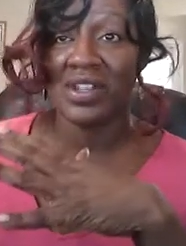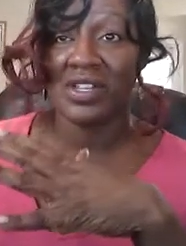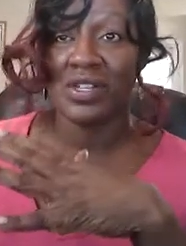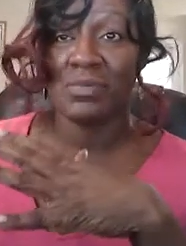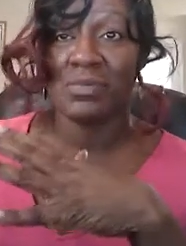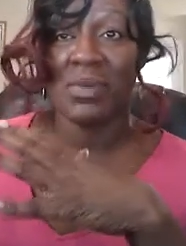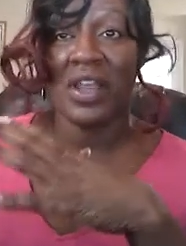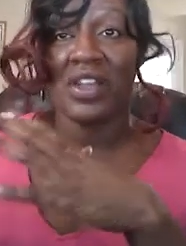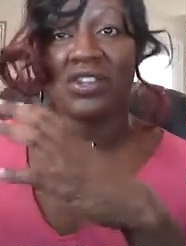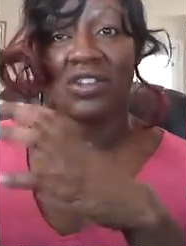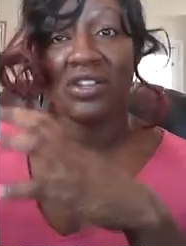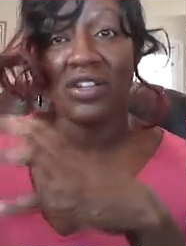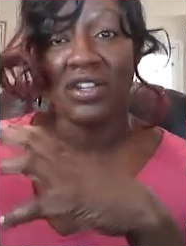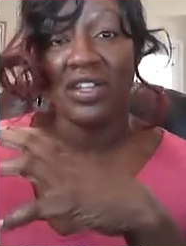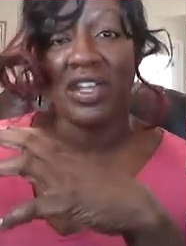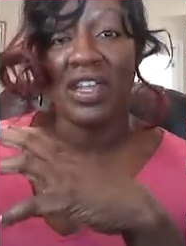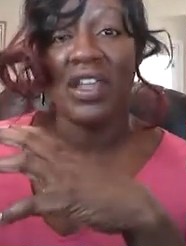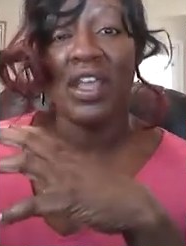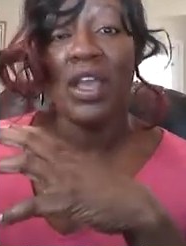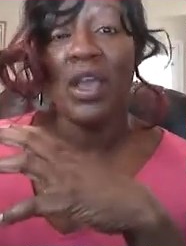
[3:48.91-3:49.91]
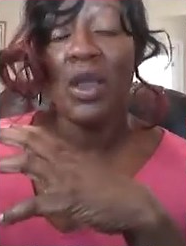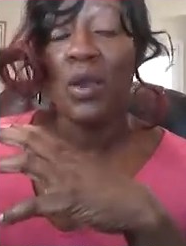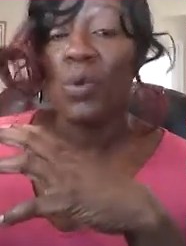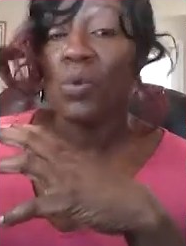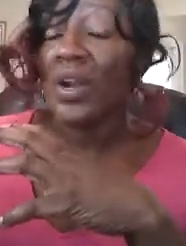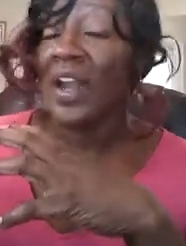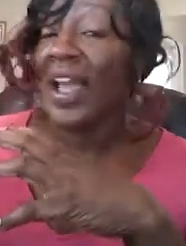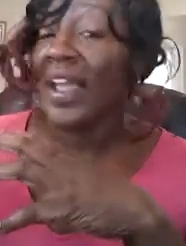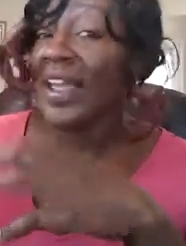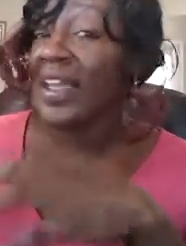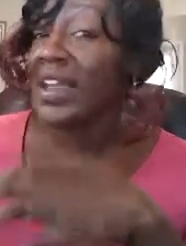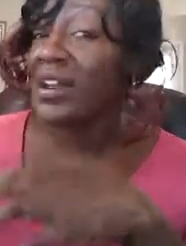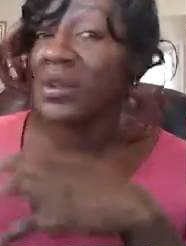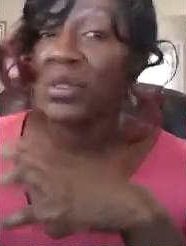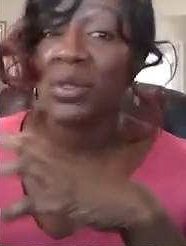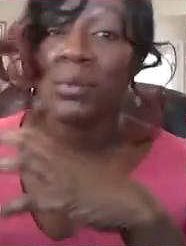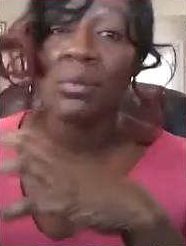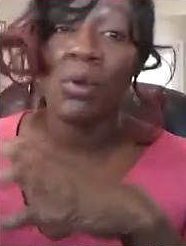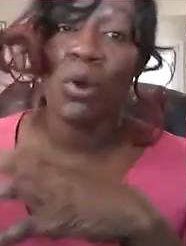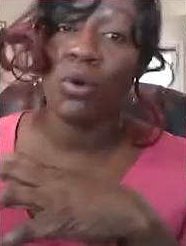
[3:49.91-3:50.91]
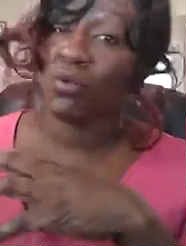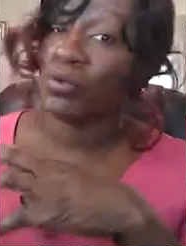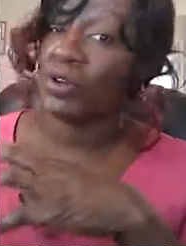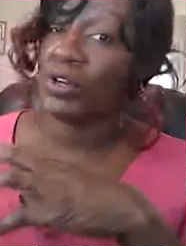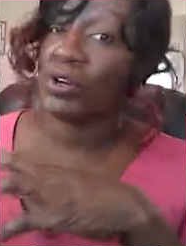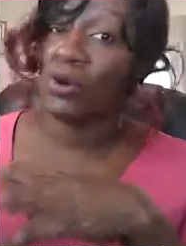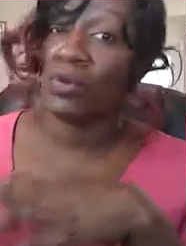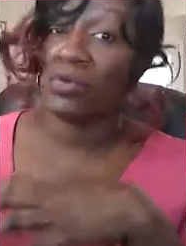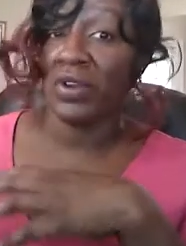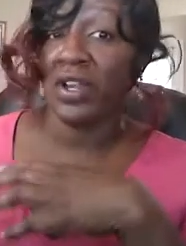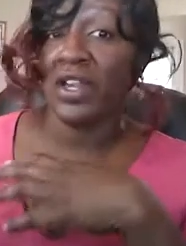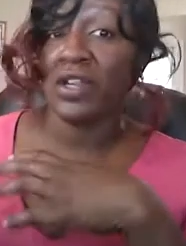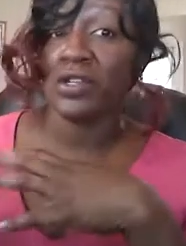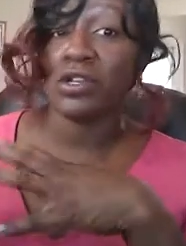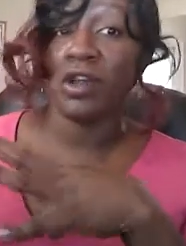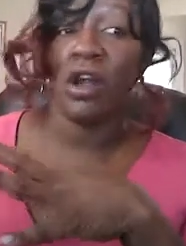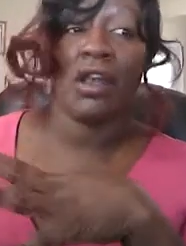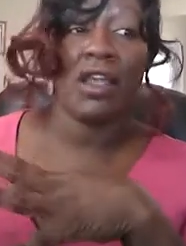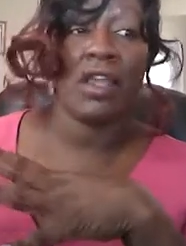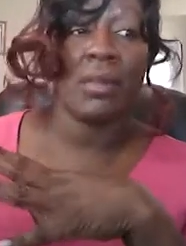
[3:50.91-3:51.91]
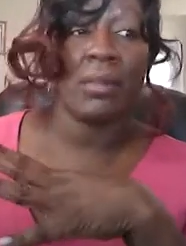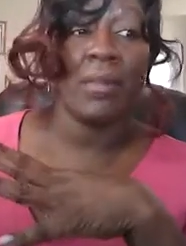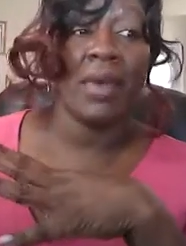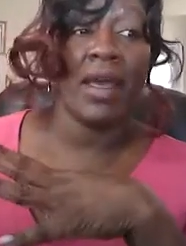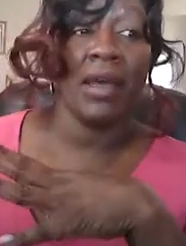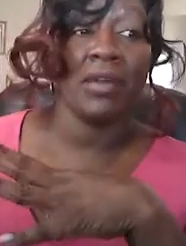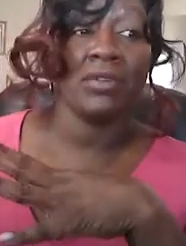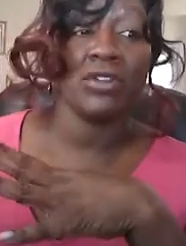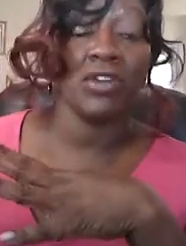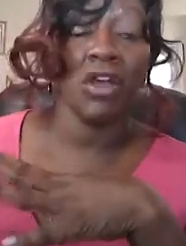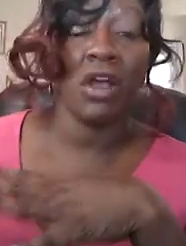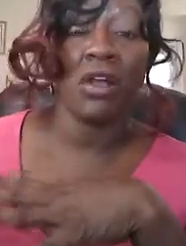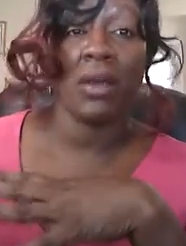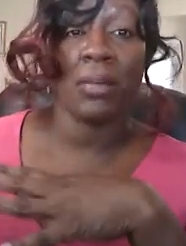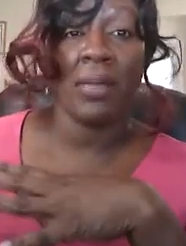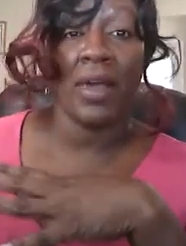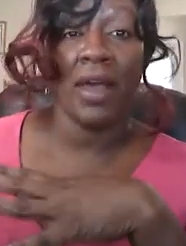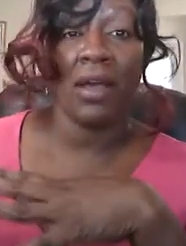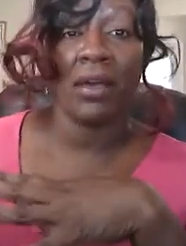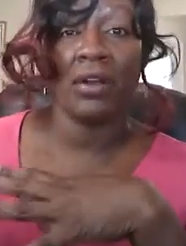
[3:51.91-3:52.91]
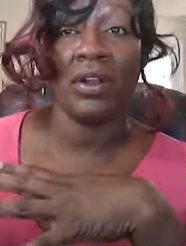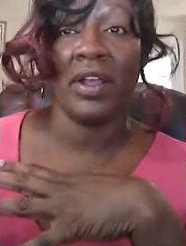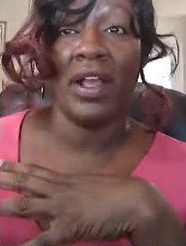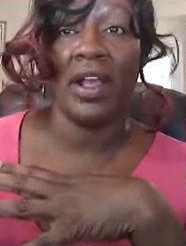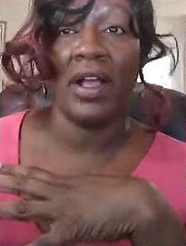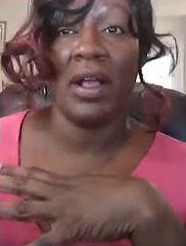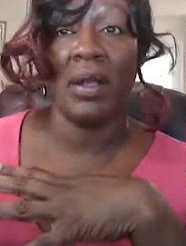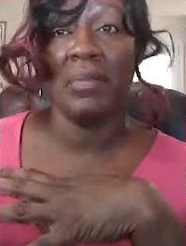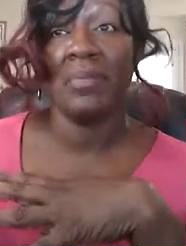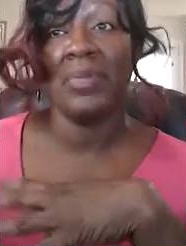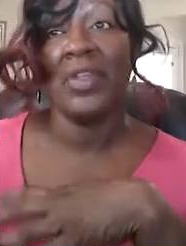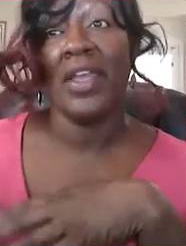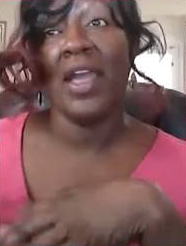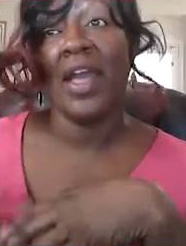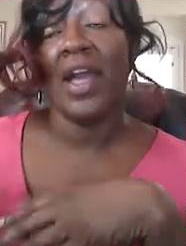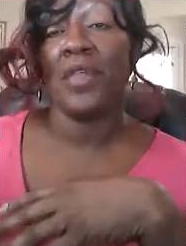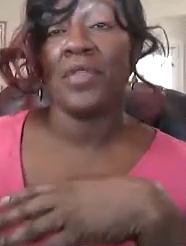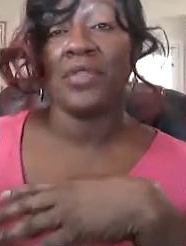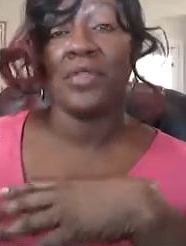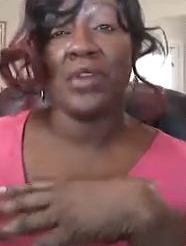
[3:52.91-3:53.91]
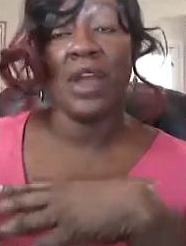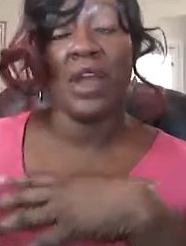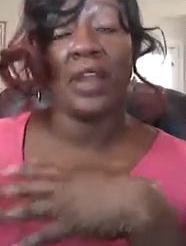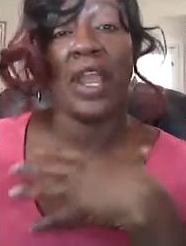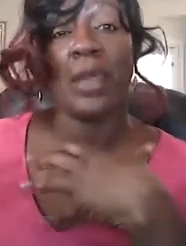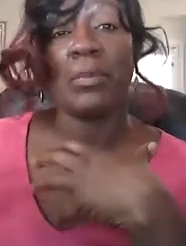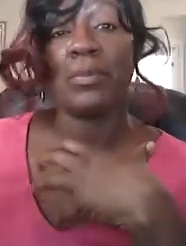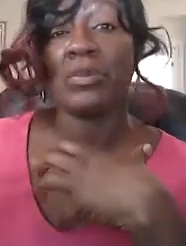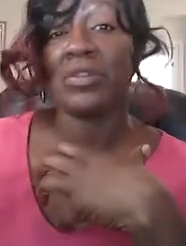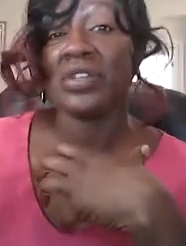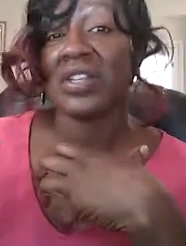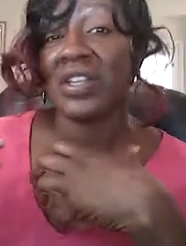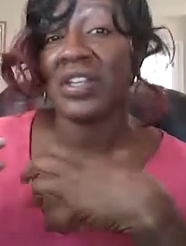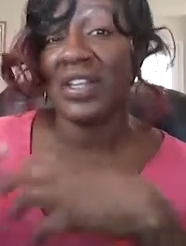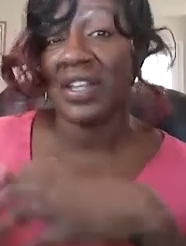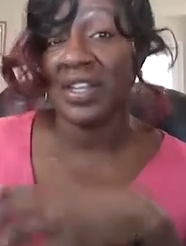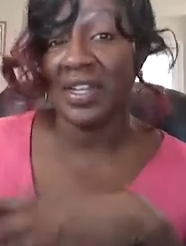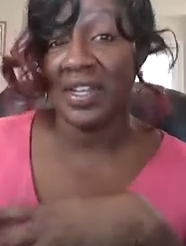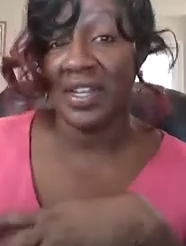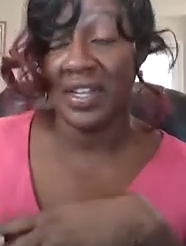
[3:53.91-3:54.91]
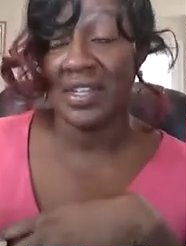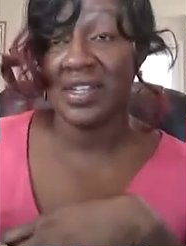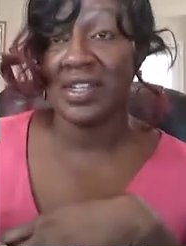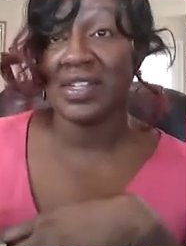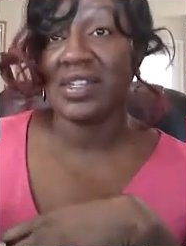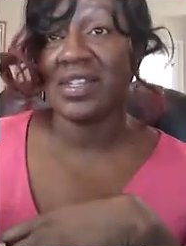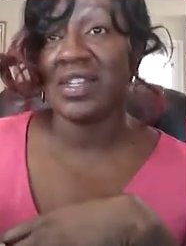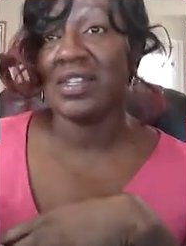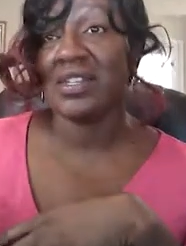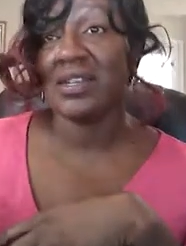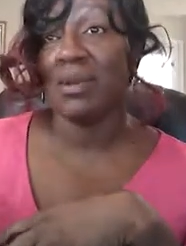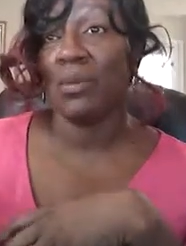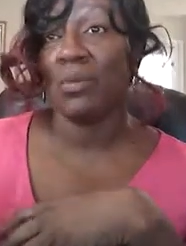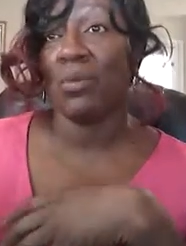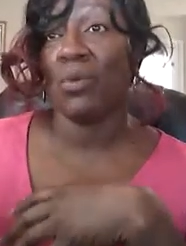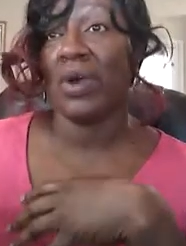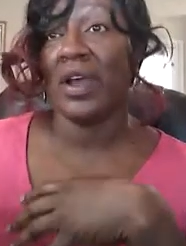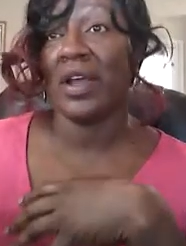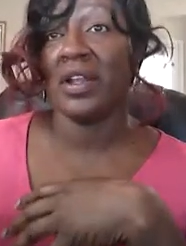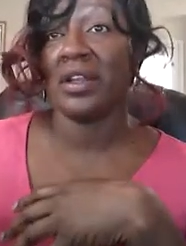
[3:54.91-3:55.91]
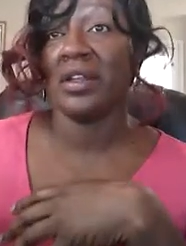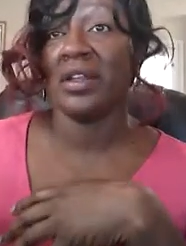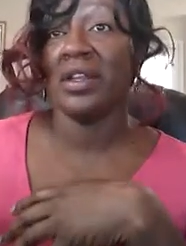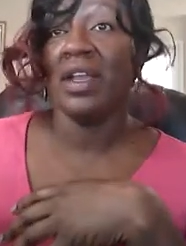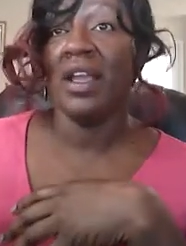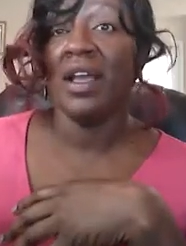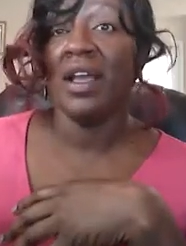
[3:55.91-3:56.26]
especially when I hear them over and over again talk about how they're not able to get in to see someone,